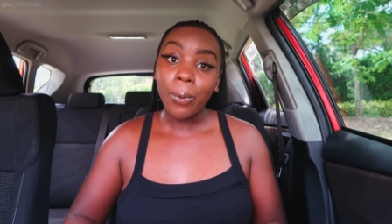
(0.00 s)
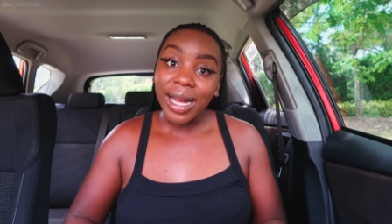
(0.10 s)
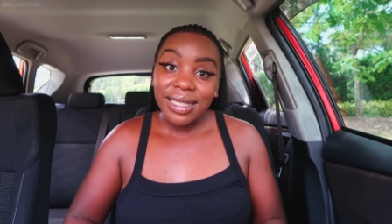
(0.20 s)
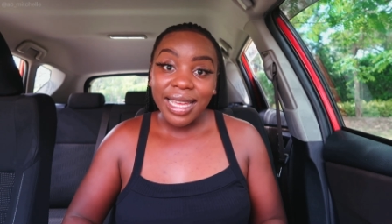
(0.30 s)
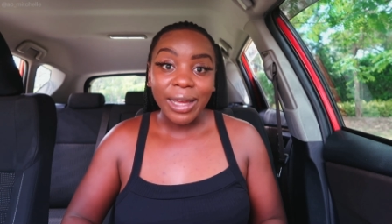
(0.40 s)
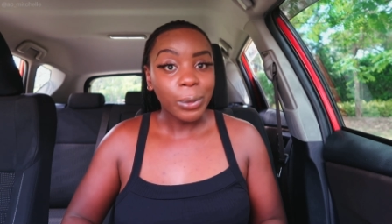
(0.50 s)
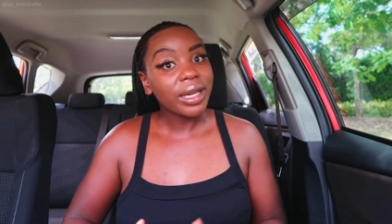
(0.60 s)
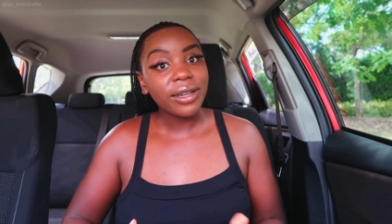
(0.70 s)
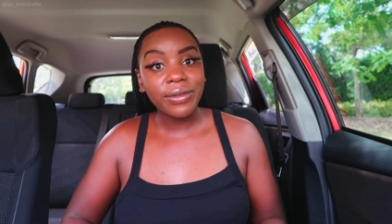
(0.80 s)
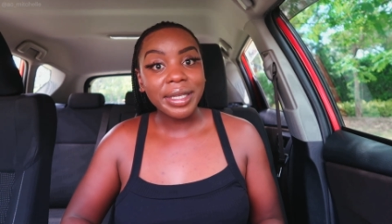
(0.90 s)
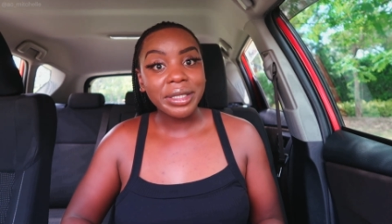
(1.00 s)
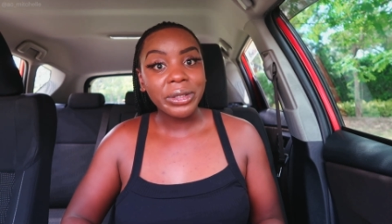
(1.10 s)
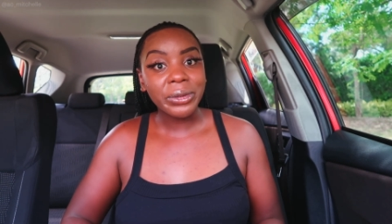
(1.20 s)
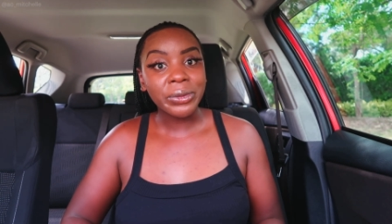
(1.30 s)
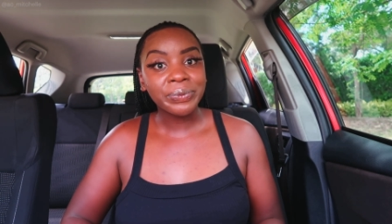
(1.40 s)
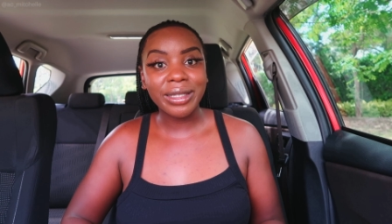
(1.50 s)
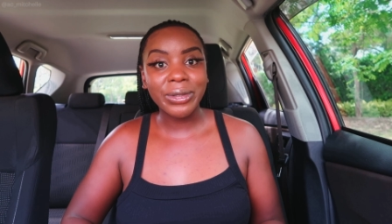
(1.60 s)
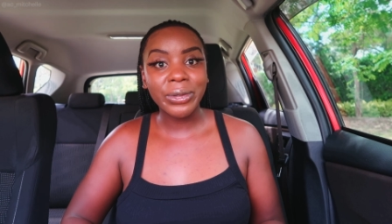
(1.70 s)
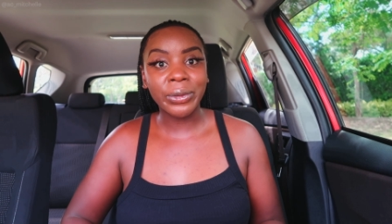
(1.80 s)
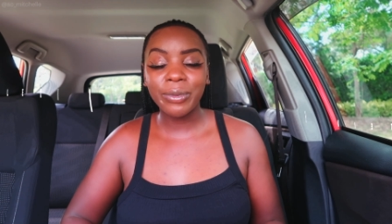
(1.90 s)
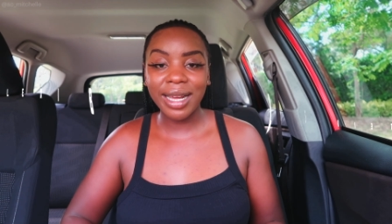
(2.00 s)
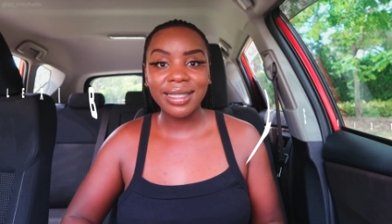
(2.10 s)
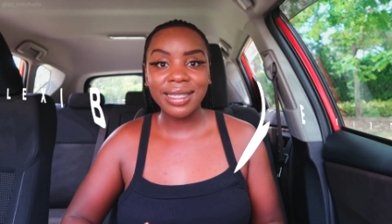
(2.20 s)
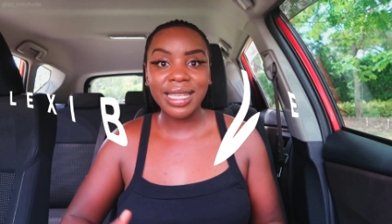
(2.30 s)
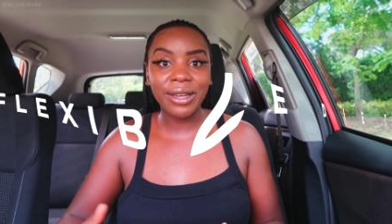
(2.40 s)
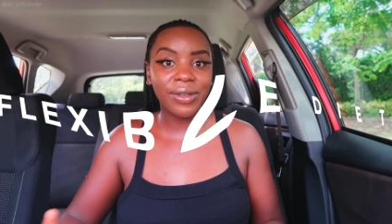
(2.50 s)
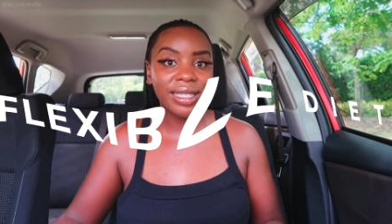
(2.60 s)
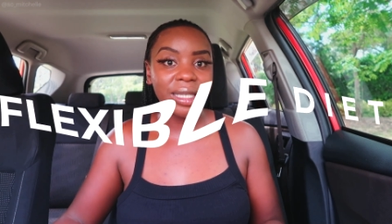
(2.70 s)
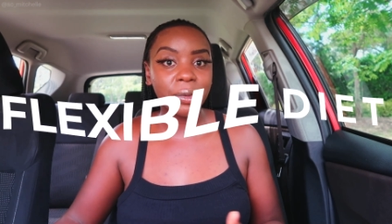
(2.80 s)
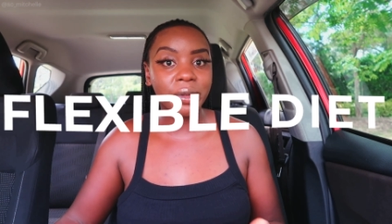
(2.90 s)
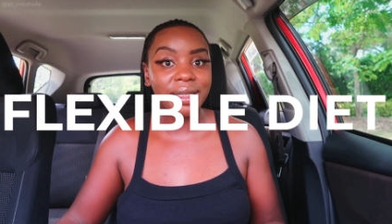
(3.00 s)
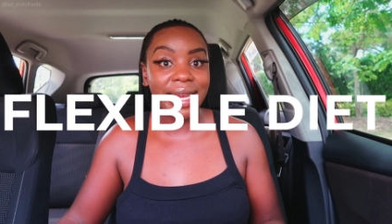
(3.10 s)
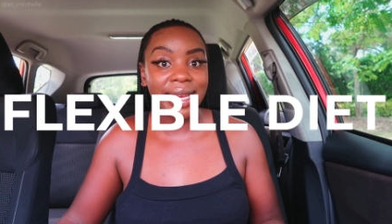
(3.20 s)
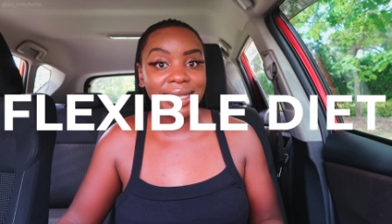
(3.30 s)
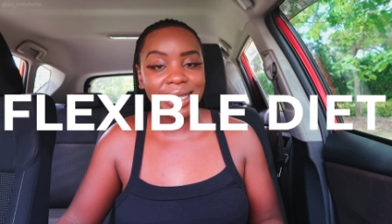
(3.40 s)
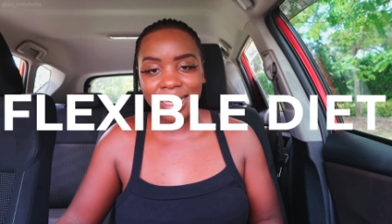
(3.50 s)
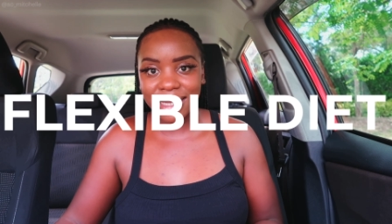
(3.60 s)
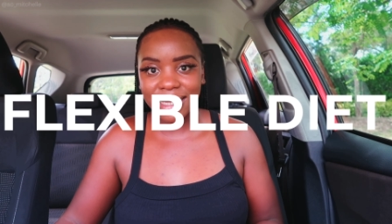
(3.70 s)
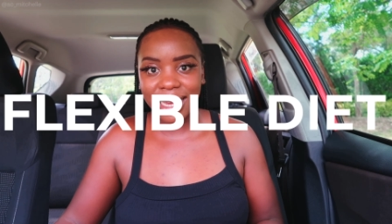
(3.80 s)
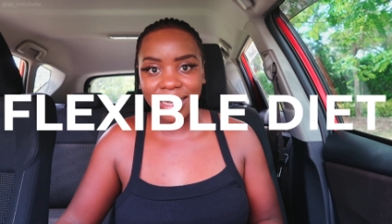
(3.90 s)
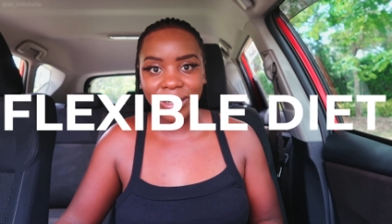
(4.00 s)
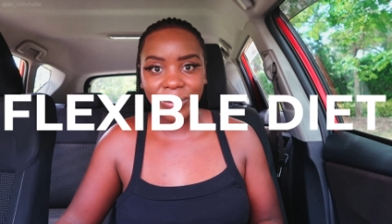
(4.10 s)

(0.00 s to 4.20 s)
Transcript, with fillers: What I would advise you is to practice a flexible diet instead.